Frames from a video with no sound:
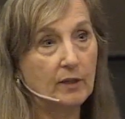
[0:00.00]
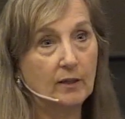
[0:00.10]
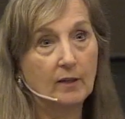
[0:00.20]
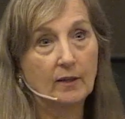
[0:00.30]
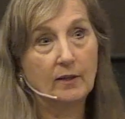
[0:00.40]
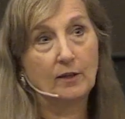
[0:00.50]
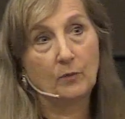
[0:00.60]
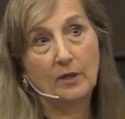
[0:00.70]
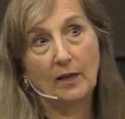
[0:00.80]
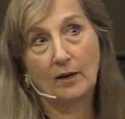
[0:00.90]
And,
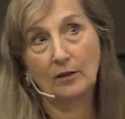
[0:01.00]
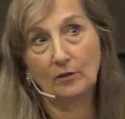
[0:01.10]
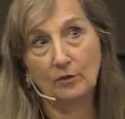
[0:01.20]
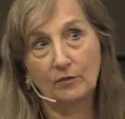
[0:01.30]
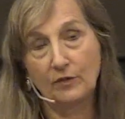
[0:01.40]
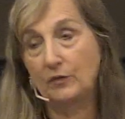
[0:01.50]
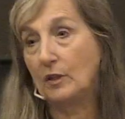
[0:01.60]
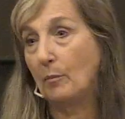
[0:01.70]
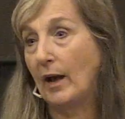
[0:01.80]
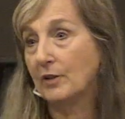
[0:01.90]
we'd get our little
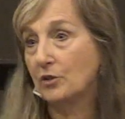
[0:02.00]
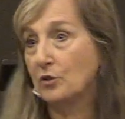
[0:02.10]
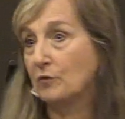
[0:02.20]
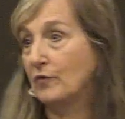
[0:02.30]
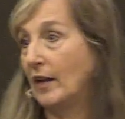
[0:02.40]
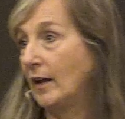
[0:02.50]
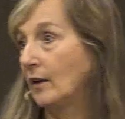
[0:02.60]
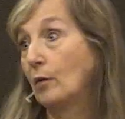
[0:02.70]
15-passenger van,